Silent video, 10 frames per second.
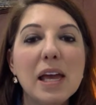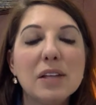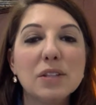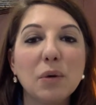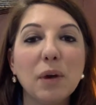
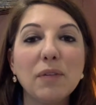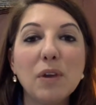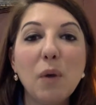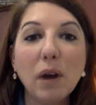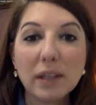So if
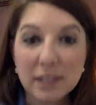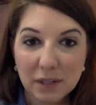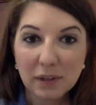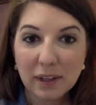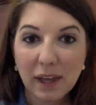you are
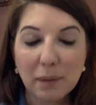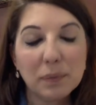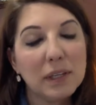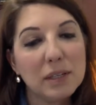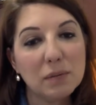considering that,
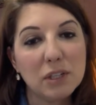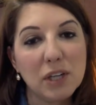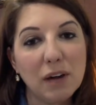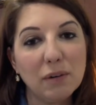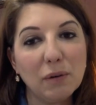please reach
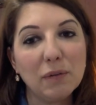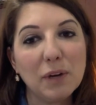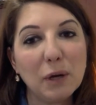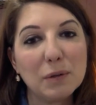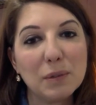out, or if
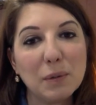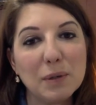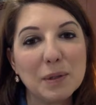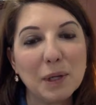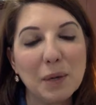you know someone
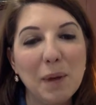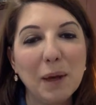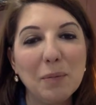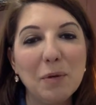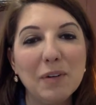who's looking to
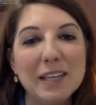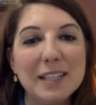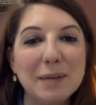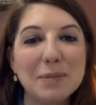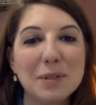make a move
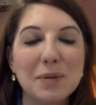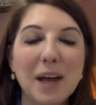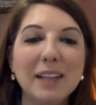anytime soon,